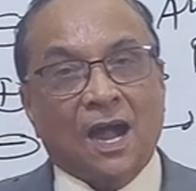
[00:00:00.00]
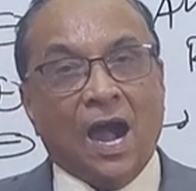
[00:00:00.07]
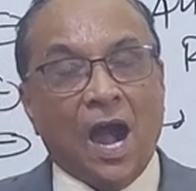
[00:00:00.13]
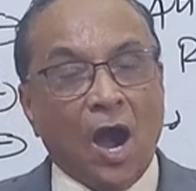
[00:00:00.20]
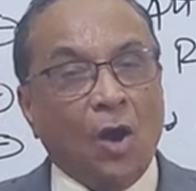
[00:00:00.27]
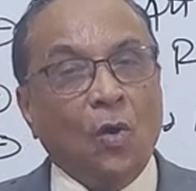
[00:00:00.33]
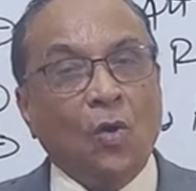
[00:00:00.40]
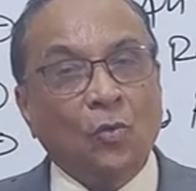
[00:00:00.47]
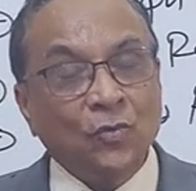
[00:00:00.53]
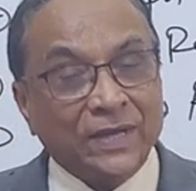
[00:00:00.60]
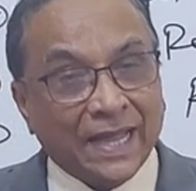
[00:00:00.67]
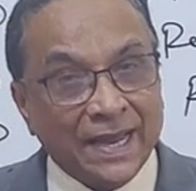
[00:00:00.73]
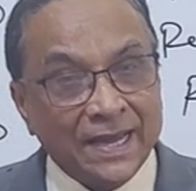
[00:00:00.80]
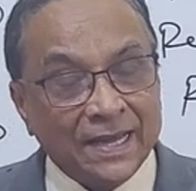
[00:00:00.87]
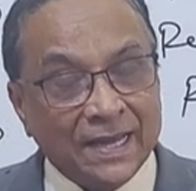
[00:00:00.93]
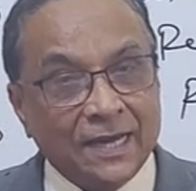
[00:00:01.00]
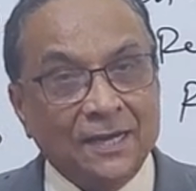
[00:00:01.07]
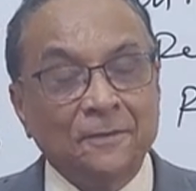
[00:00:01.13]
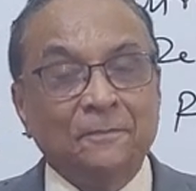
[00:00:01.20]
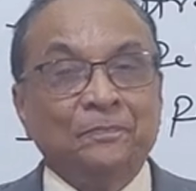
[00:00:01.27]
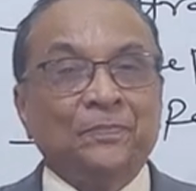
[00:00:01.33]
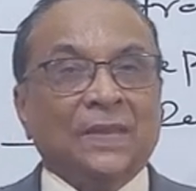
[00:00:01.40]
How we can
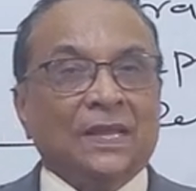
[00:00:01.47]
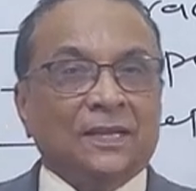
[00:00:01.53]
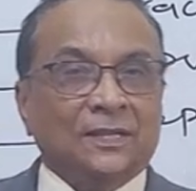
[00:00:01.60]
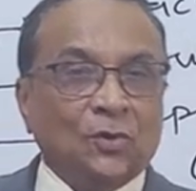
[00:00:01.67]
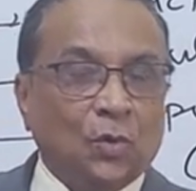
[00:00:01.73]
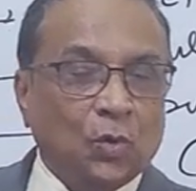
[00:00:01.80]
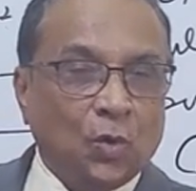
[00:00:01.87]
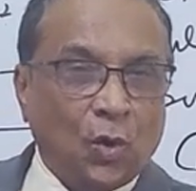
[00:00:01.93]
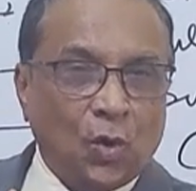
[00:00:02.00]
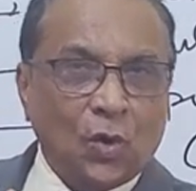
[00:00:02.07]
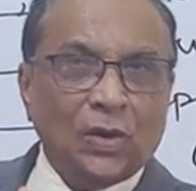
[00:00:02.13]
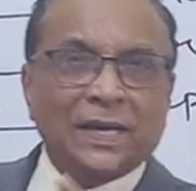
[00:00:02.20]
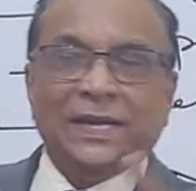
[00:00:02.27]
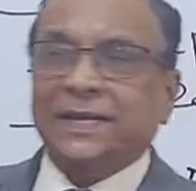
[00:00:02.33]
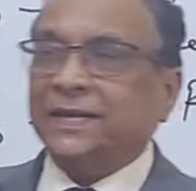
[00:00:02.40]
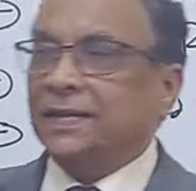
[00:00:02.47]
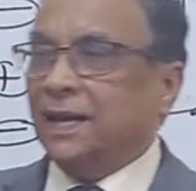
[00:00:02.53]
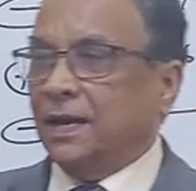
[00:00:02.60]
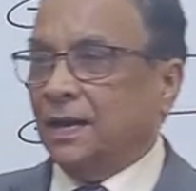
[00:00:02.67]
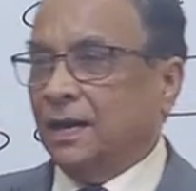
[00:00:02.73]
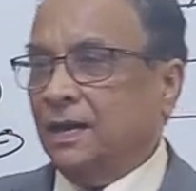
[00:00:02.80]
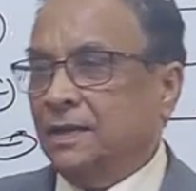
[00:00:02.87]
get the whole
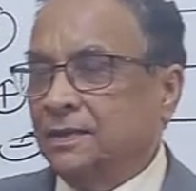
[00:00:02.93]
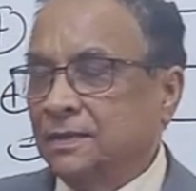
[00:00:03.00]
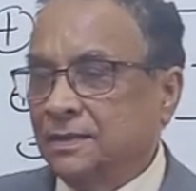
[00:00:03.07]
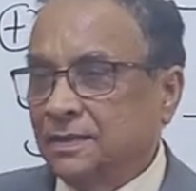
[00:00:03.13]
area,